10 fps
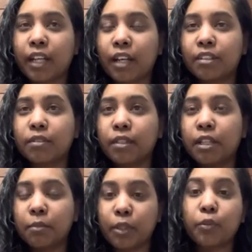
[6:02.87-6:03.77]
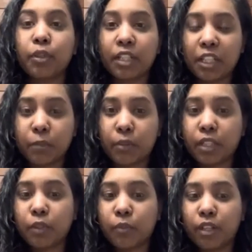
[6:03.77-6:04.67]
has been working
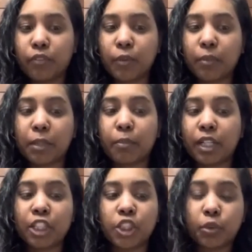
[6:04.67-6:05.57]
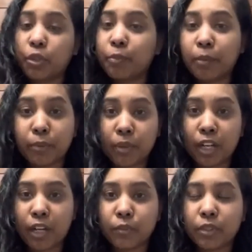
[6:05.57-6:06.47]
pretty well for me. But I do remember
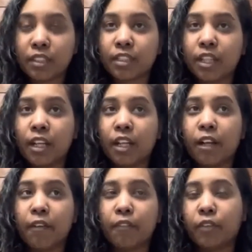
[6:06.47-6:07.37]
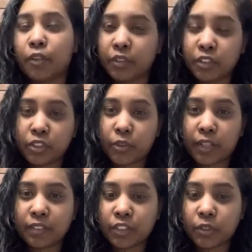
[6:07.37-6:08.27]
I was very
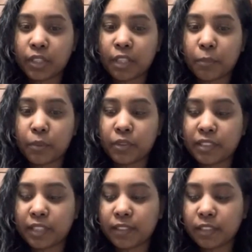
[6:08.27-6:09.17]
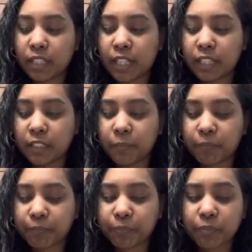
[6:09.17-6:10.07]
stressed during that process, and
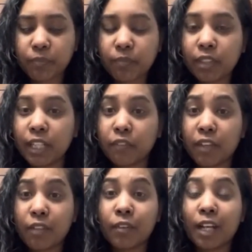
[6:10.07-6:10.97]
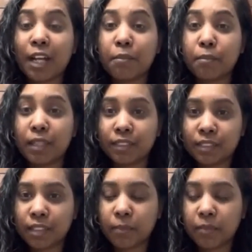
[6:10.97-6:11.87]
if ever I missed
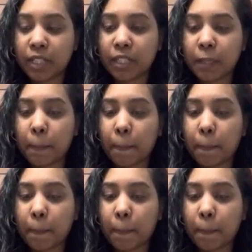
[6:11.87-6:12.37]
something,